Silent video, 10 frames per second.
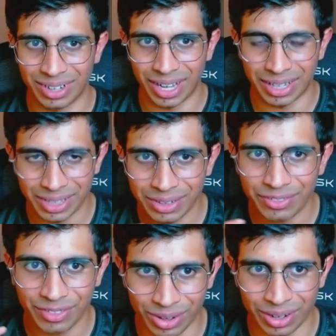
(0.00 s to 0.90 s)
And I
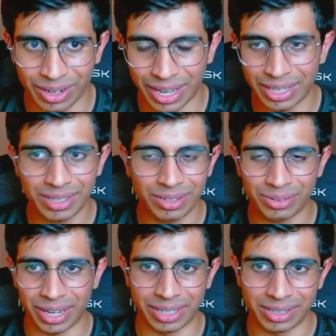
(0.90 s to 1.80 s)
think for any
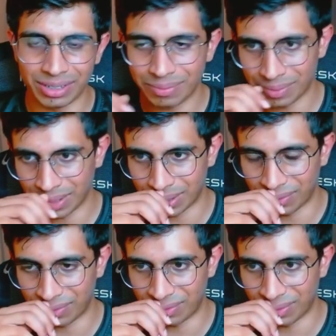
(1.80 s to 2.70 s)
creator,
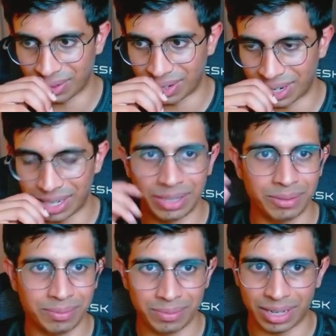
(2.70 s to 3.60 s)
if or
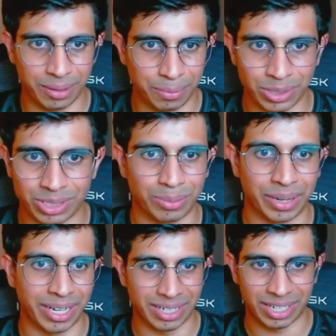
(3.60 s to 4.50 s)
any uh, personal
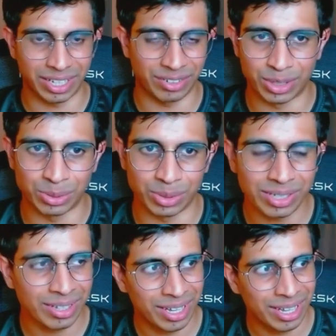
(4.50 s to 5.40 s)
brand, any
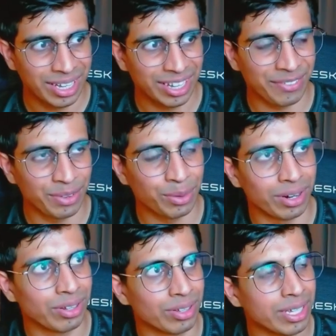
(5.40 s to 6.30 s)
individual, if you
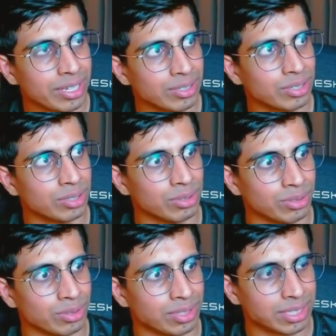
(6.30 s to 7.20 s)
are looking
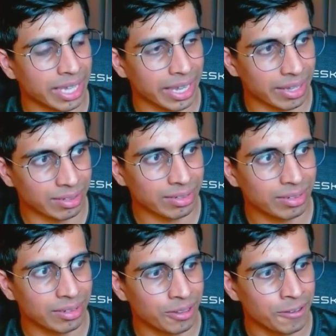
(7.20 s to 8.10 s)
to
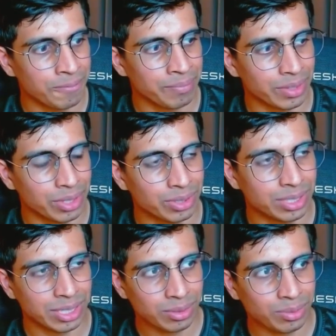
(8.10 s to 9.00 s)
scale, you
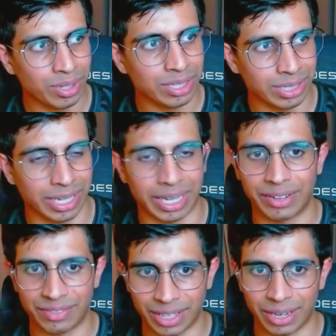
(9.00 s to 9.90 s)
still want to
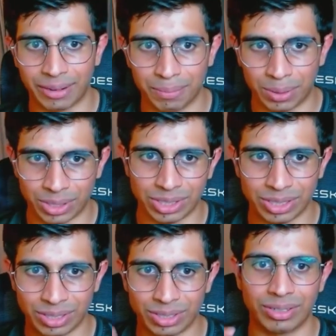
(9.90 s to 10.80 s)
have that
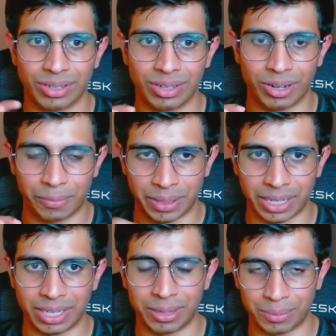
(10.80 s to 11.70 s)
personal
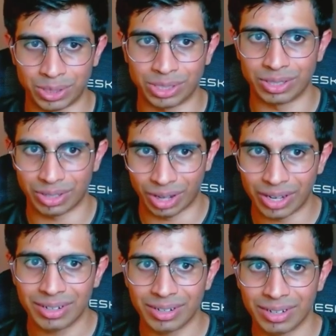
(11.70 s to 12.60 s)
opinion and personal
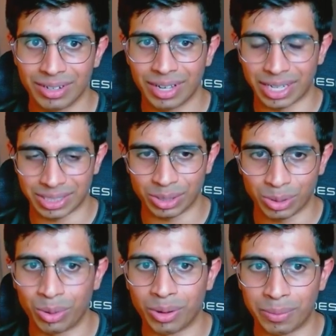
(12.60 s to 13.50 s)
thought as a
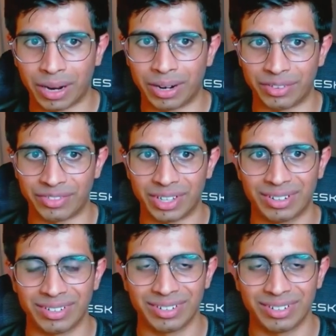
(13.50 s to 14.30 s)
core part of it,